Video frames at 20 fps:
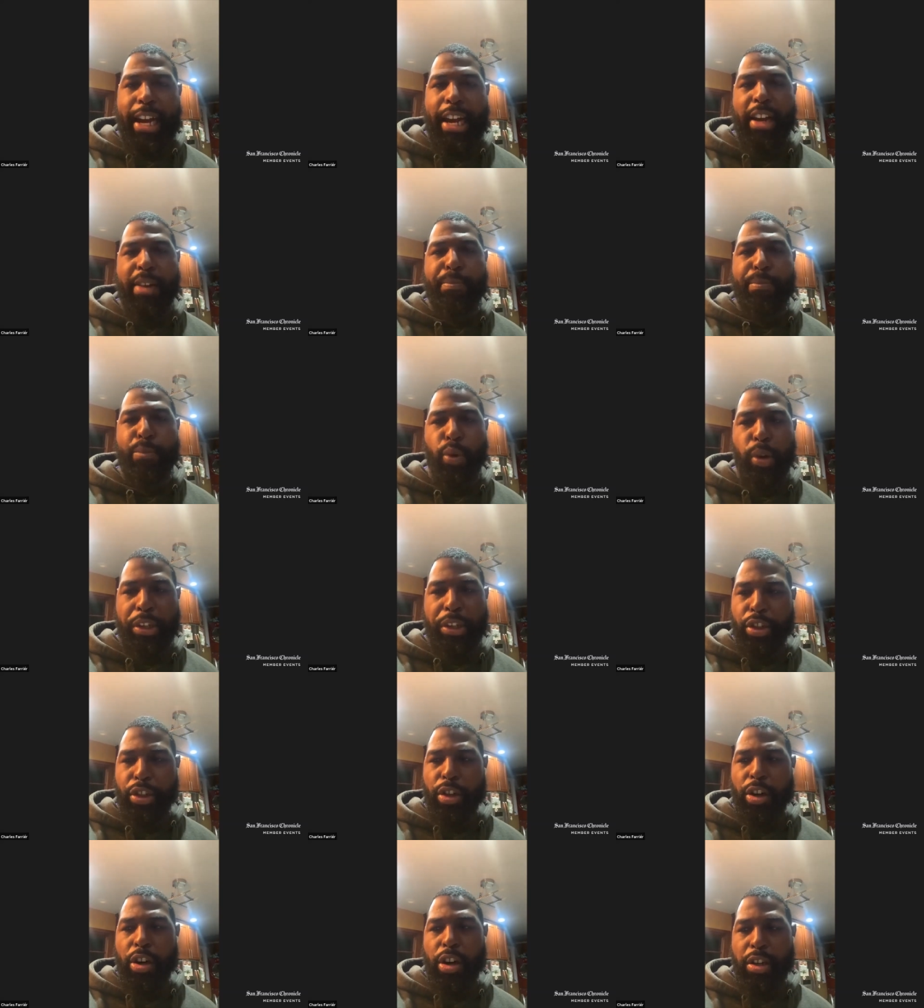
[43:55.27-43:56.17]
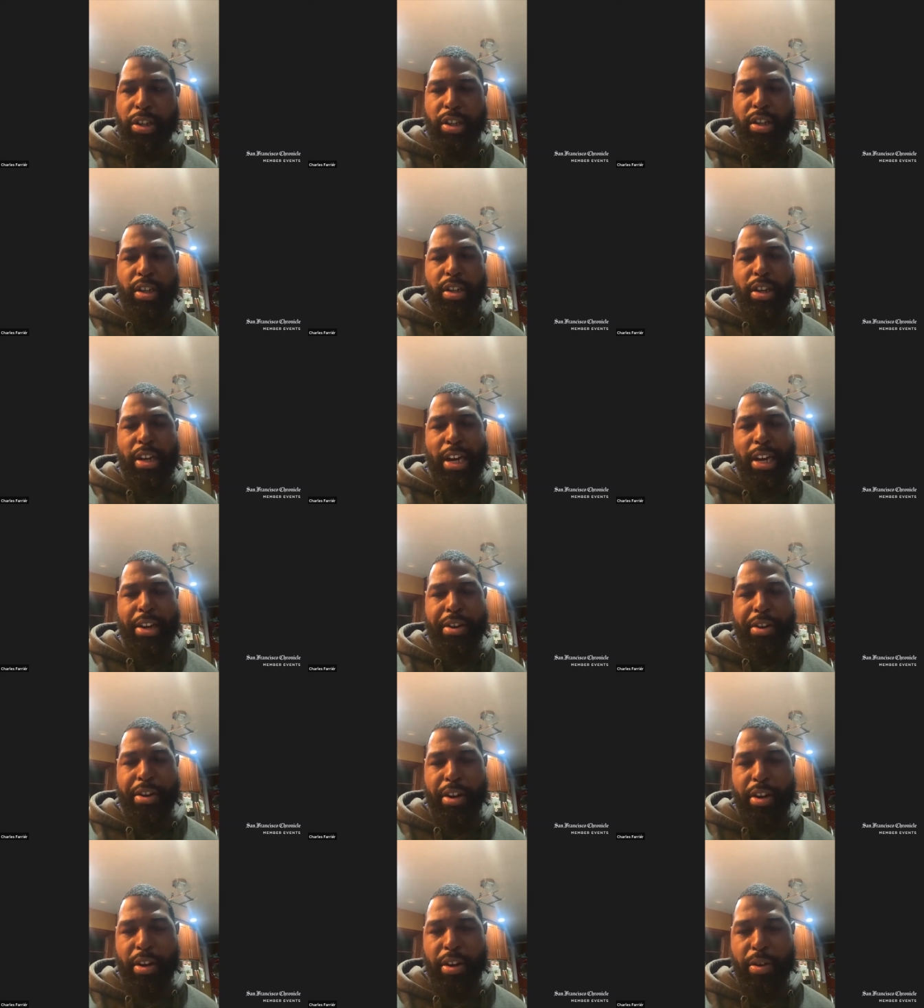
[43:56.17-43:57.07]
it add moisture or did it not?
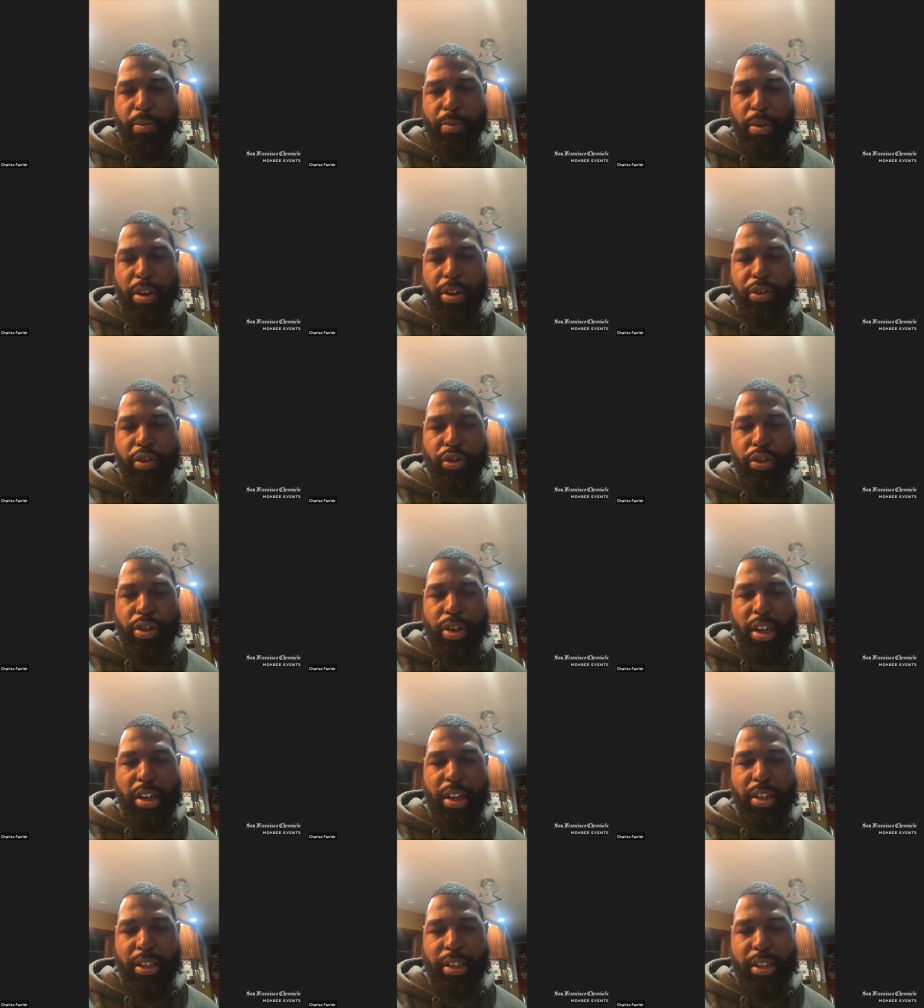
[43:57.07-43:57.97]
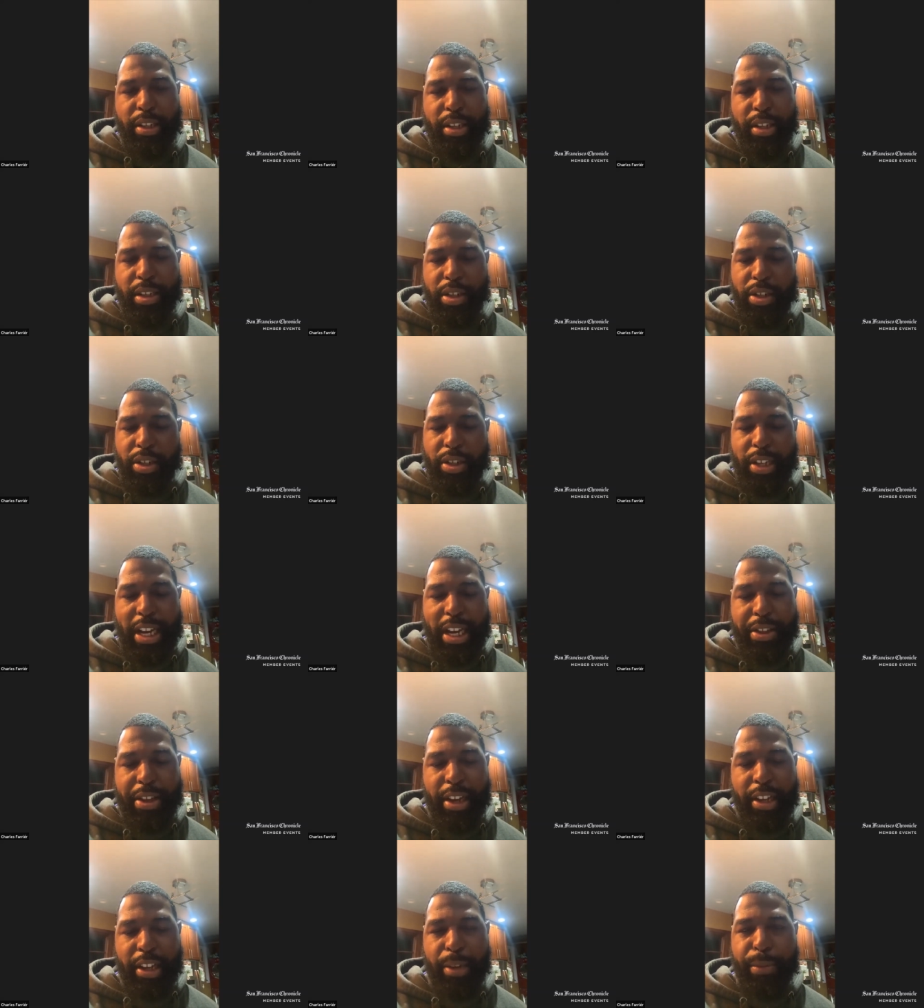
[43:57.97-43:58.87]
Did it, would it just kind of like just
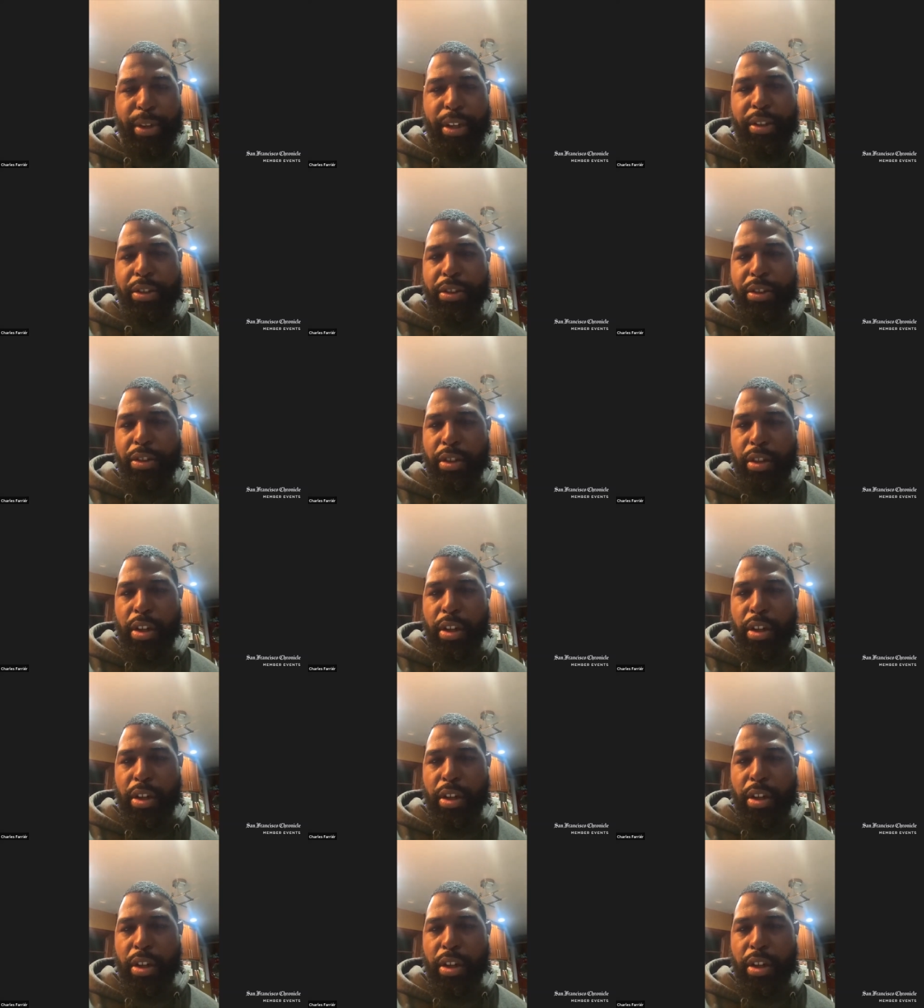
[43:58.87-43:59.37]
add the element?